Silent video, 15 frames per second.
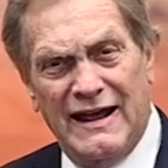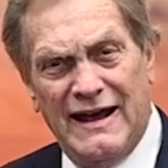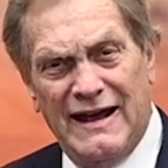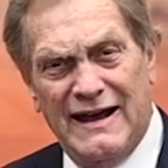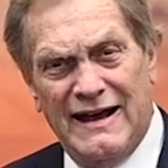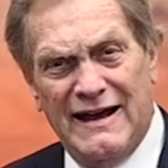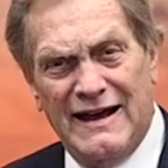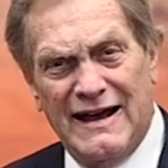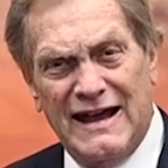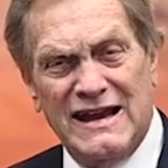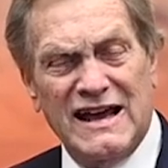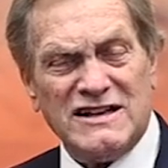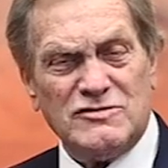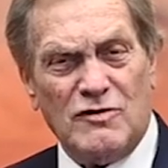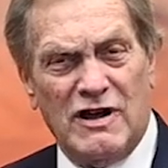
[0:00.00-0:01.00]
I
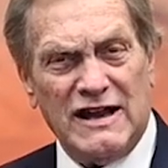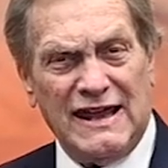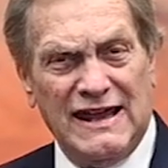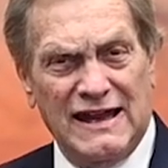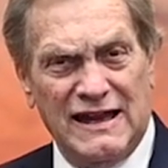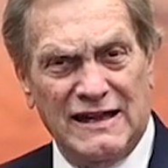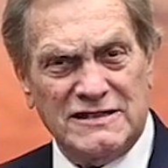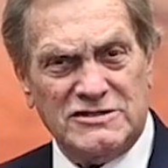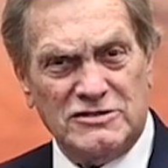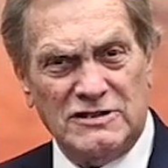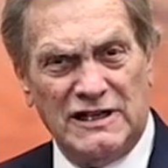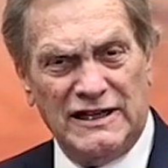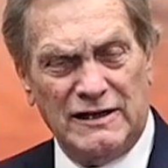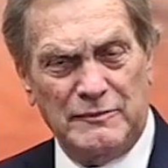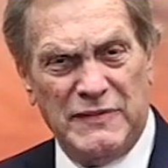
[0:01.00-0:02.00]
next want to get into a
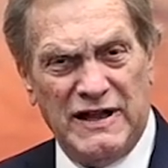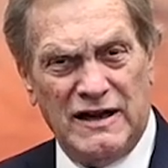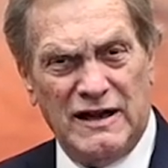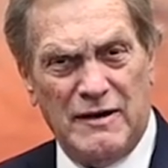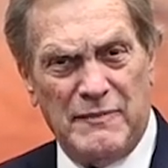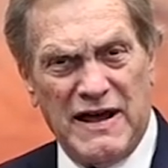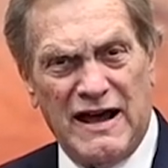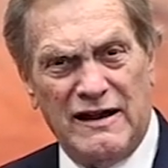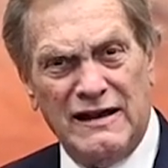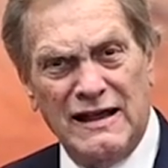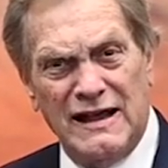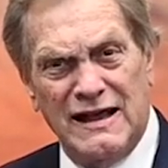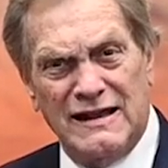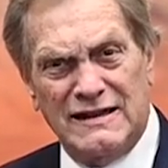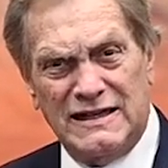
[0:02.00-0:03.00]
little bit about
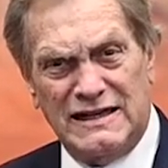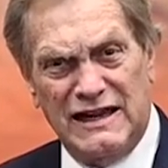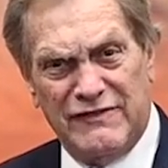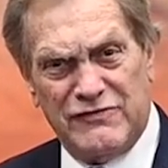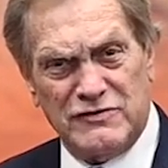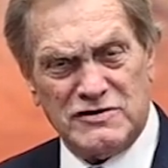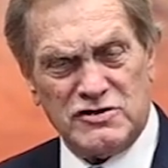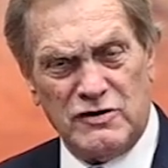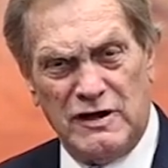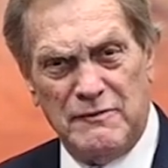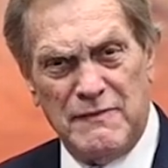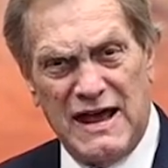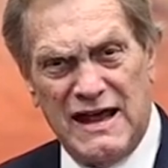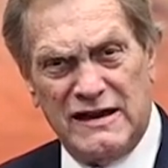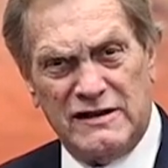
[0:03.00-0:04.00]
the difference between
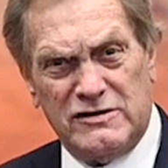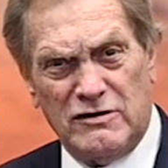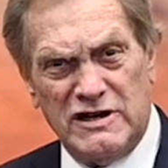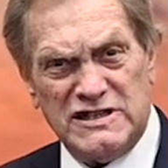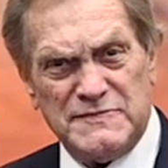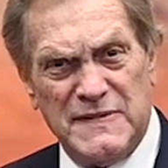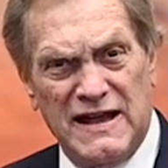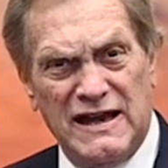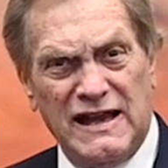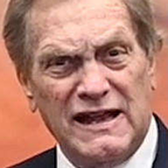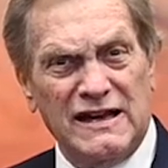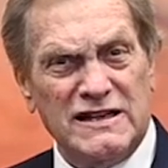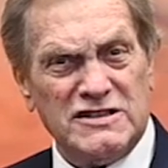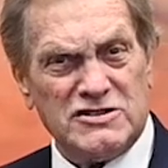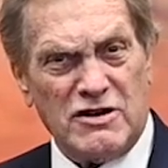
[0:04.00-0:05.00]
mandatory spending
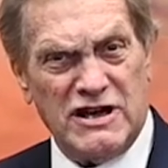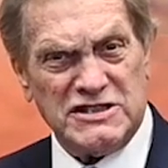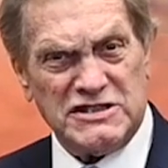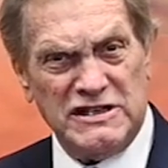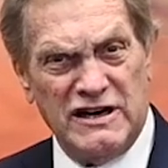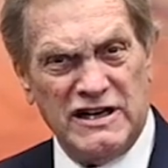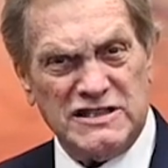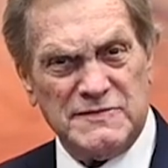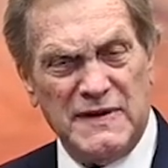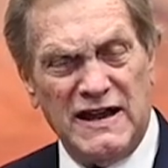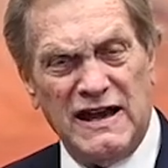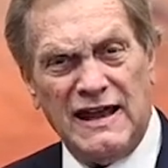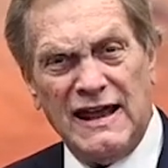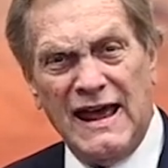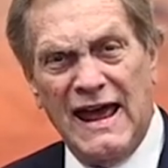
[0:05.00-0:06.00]
and discretionary
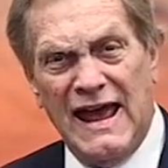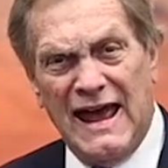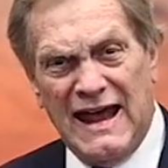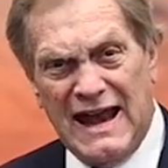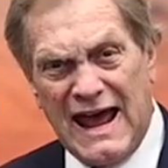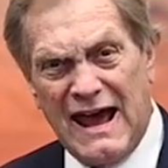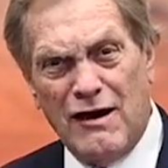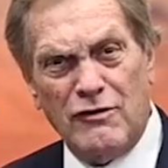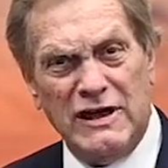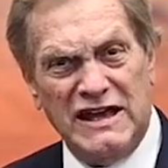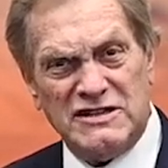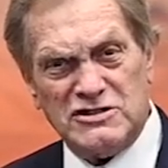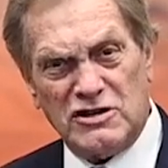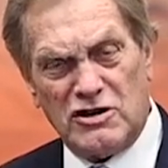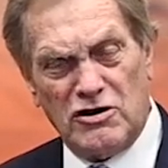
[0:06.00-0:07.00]
spending, and how
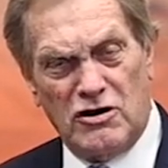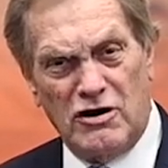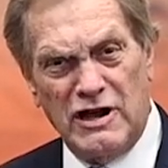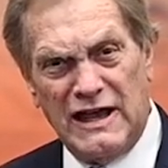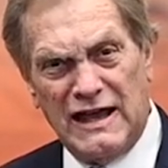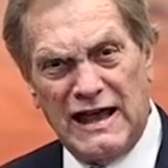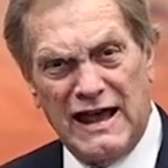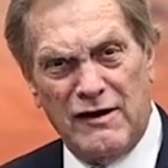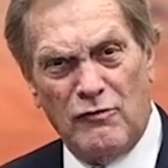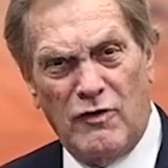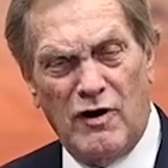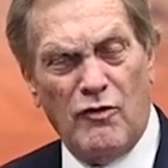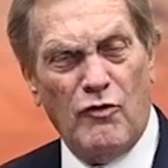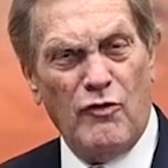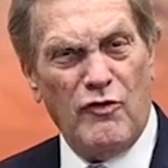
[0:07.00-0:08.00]
each are growing, and
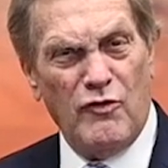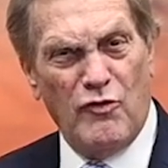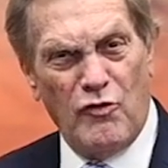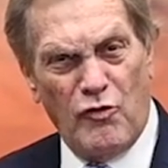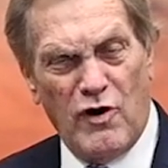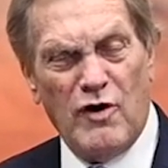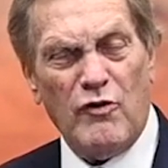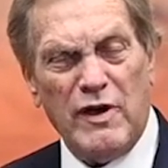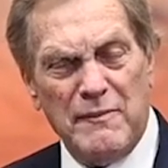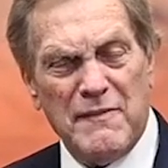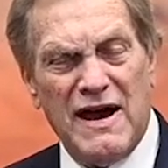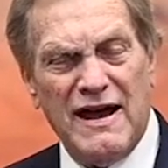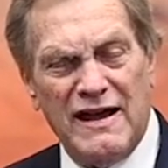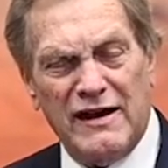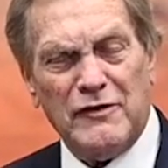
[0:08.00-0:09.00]
what we
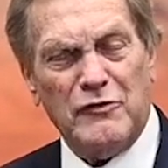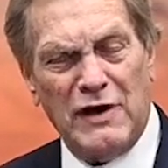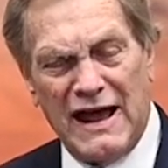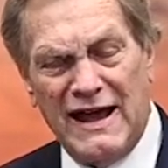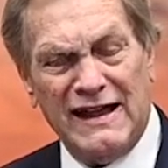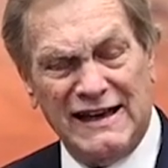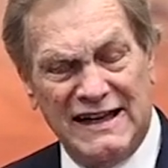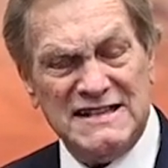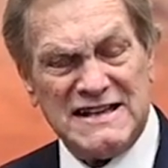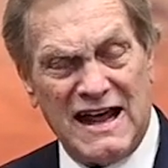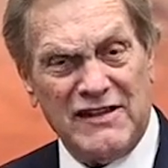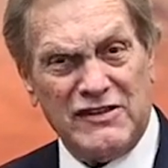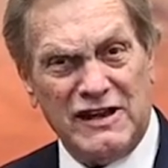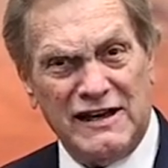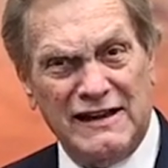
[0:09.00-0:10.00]
might, or at least
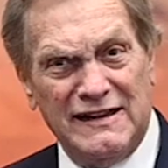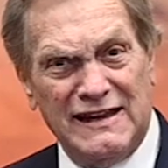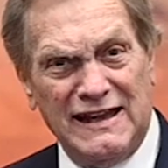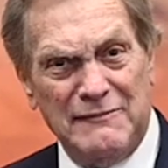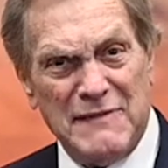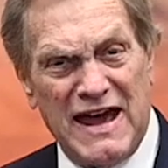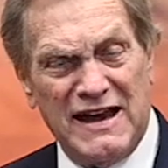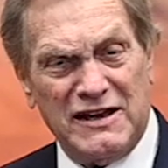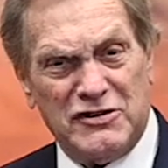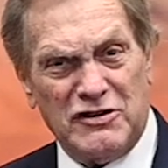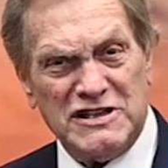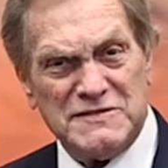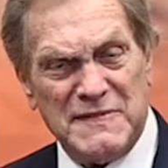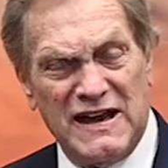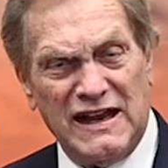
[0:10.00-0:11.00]
how the
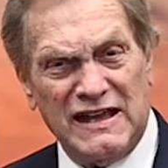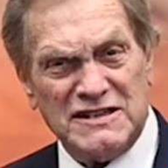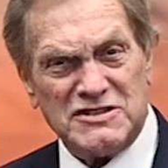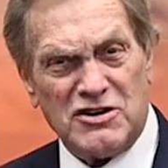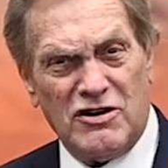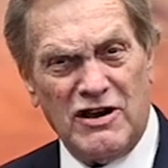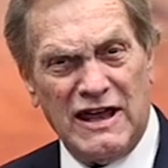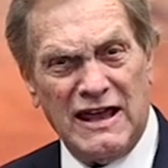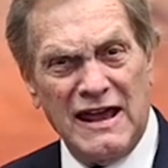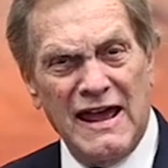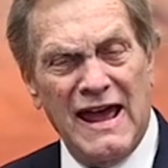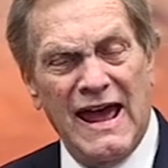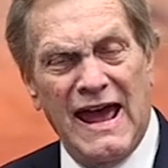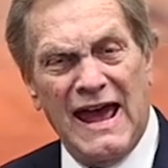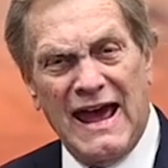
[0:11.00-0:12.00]
mandatory spending is growing,
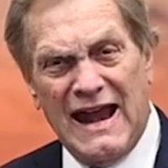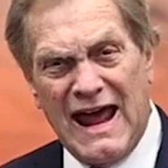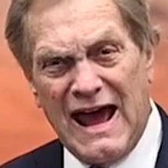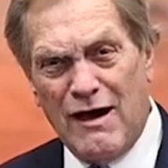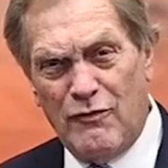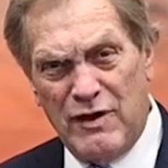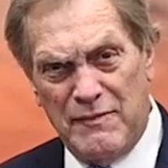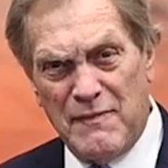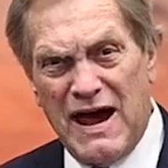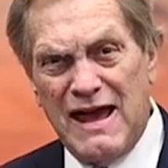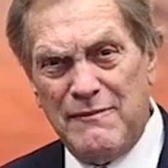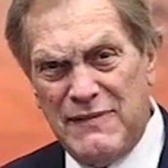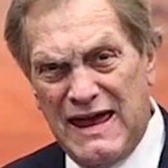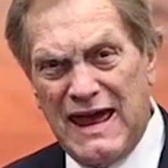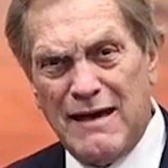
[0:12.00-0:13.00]
and how we
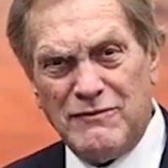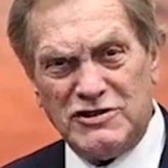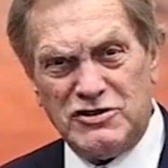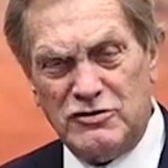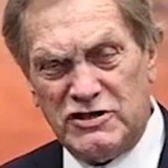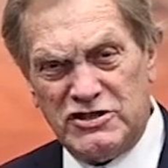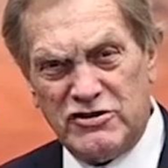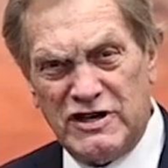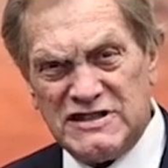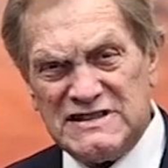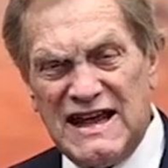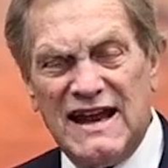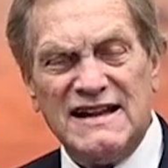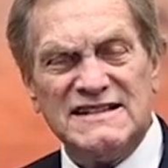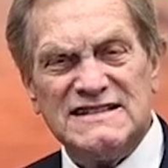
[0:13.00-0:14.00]
might be able to address
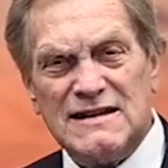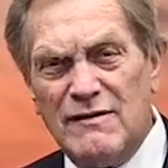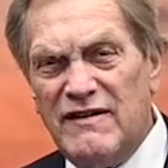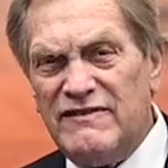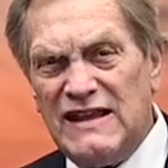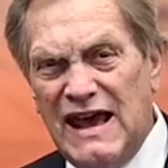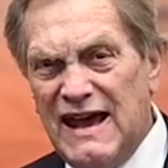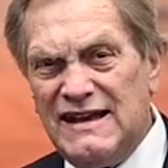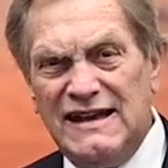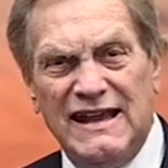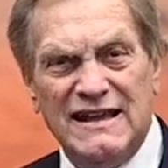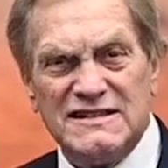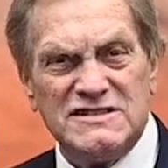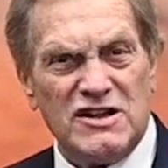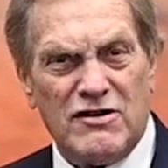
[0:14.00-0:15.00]
that, and some of the
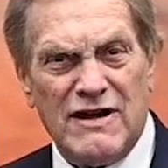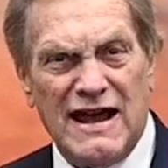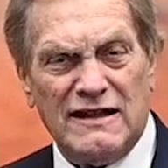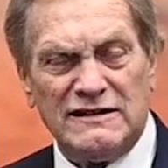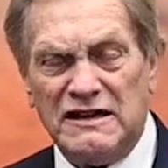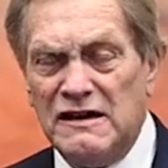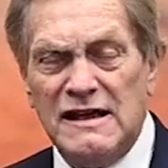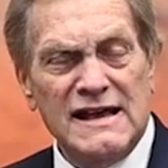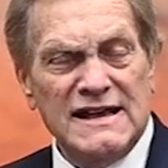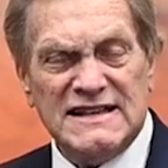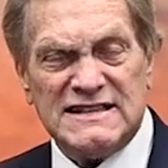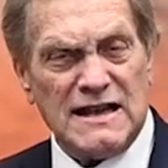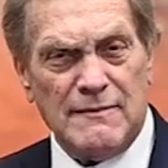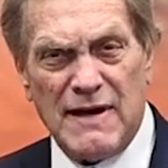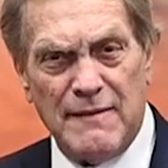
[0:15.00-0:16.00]
ideas that are out there.
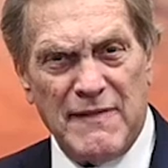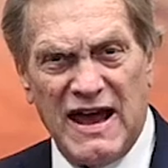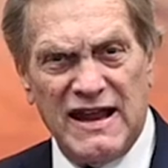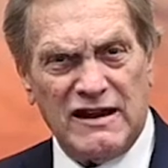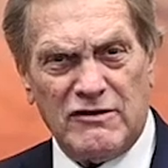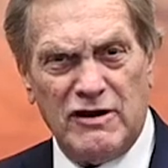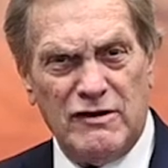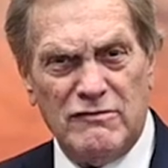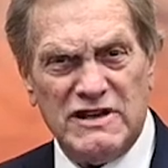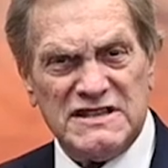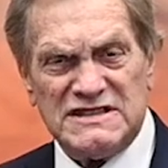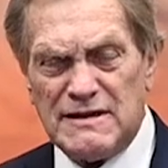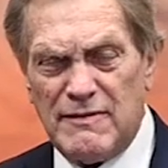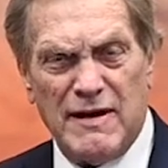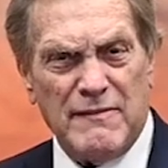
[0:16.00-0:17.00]
Some I might agree with,
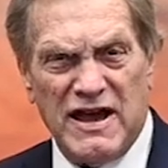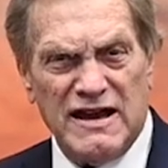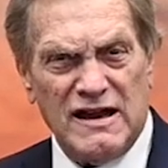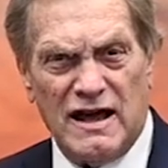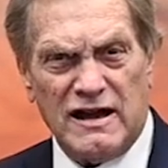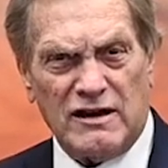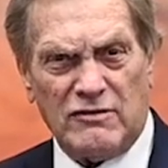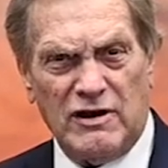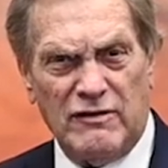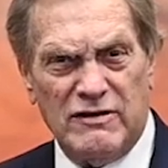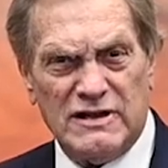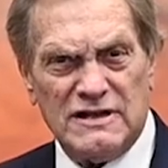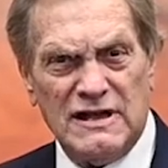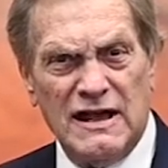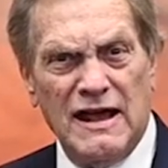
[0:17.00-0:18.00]
some I might not agree
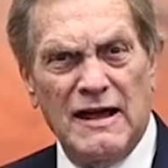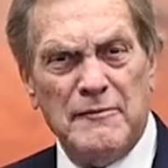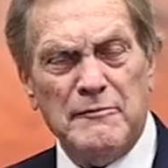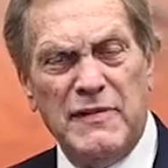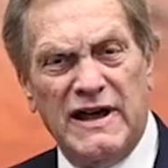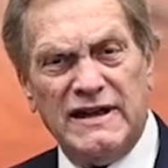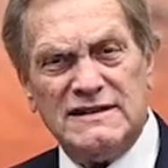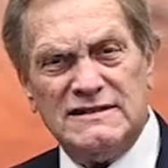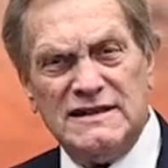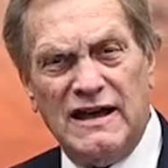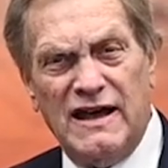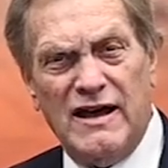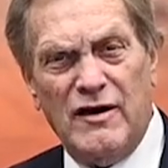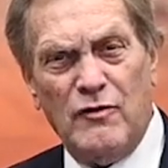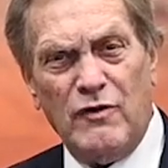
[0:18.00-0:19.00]
with, but
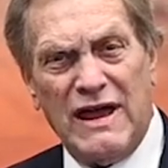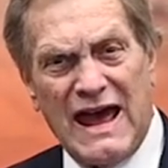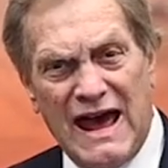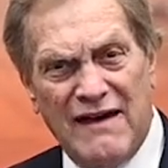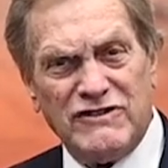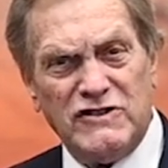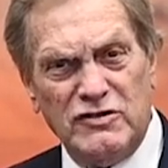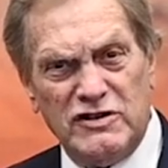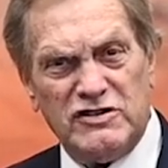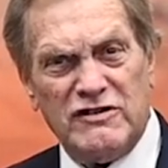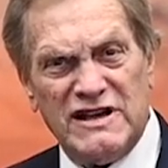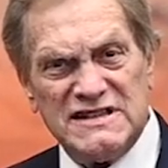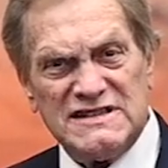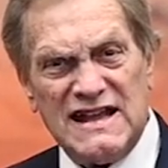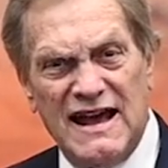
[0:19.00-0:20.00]
we have to
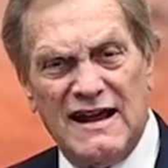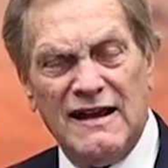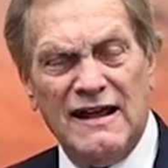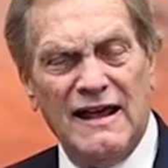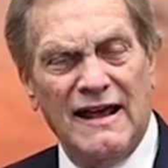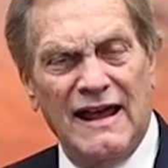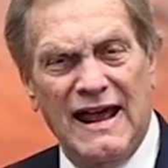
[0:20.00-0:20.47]
address that.